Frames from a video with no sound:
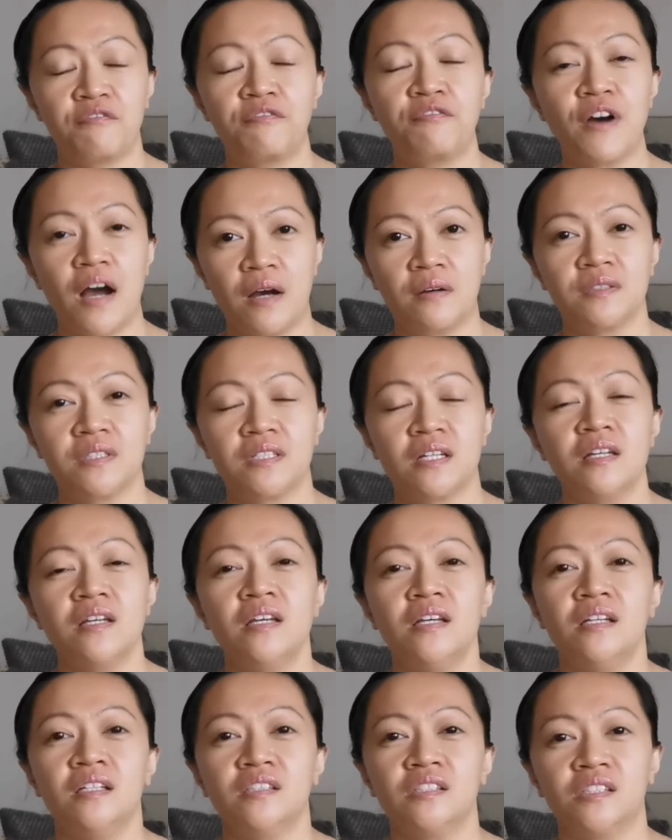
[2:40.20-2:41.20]
found.
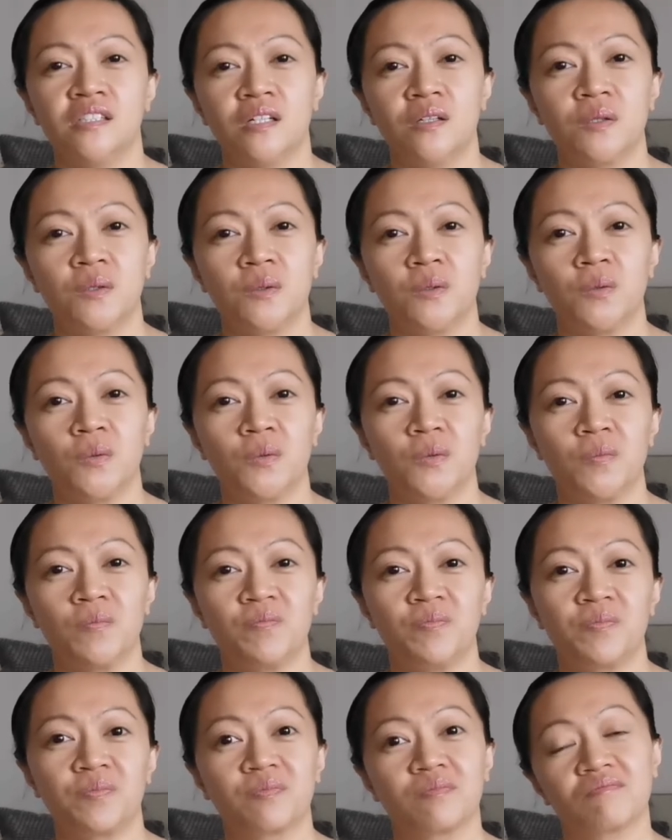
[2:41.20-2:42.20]
So
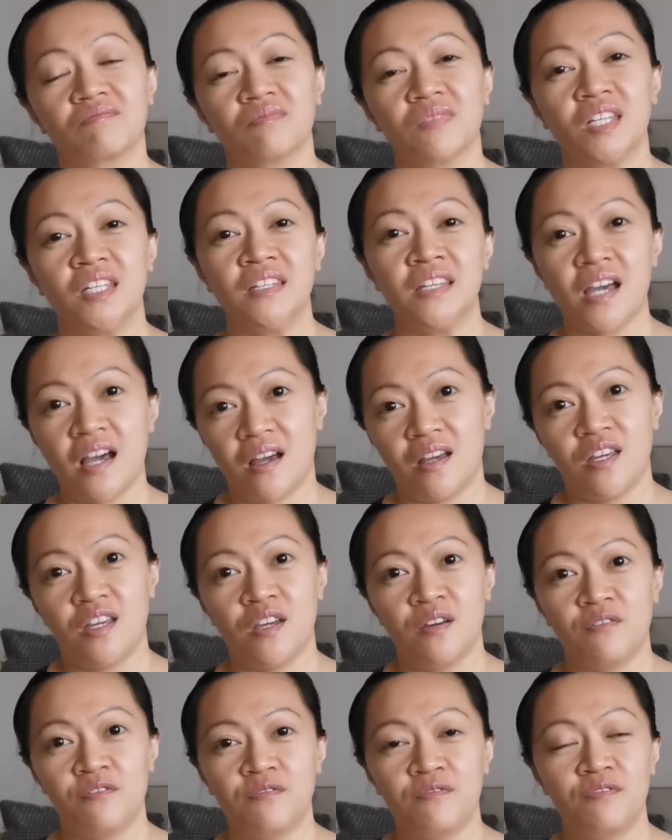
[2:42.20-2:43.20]
yeah,
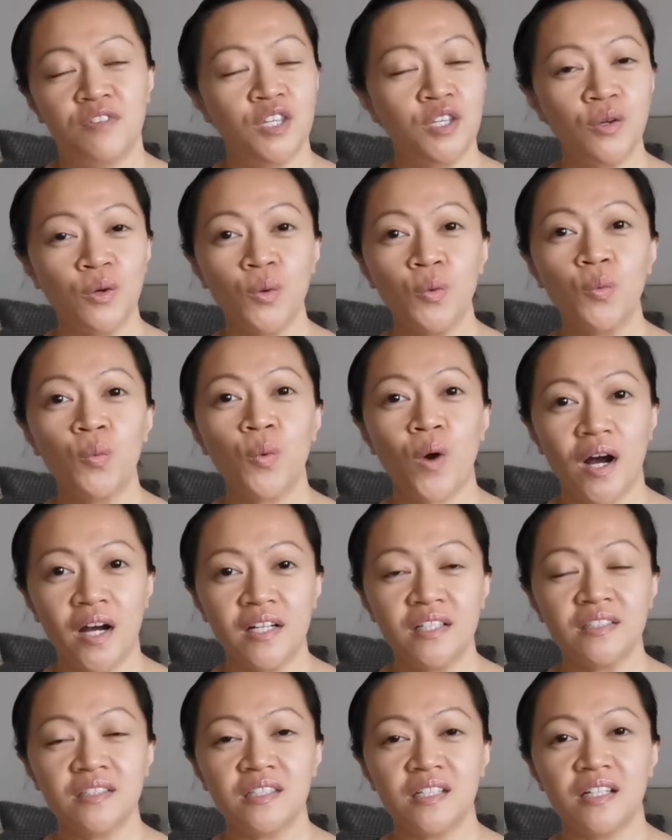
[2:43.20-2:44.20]
if you
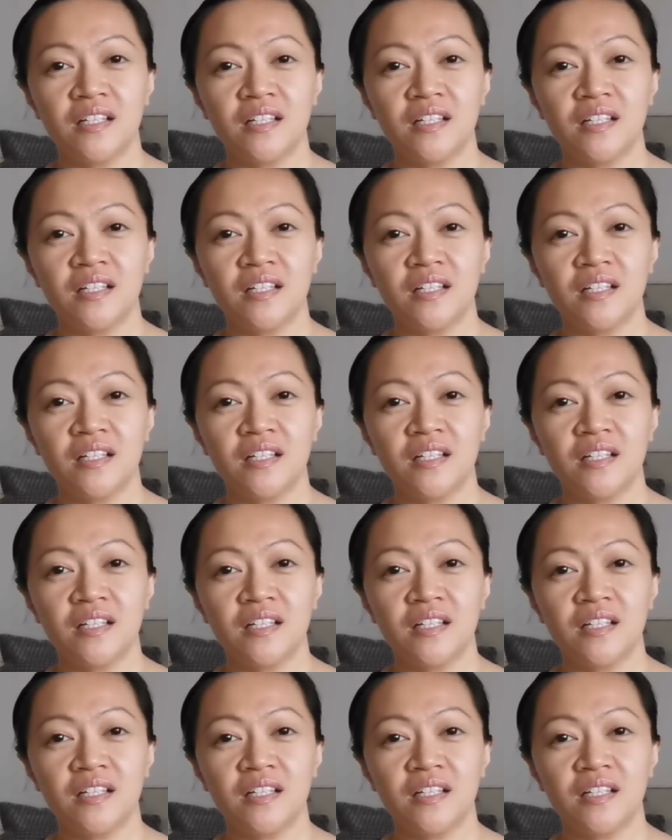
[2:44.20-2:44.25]
want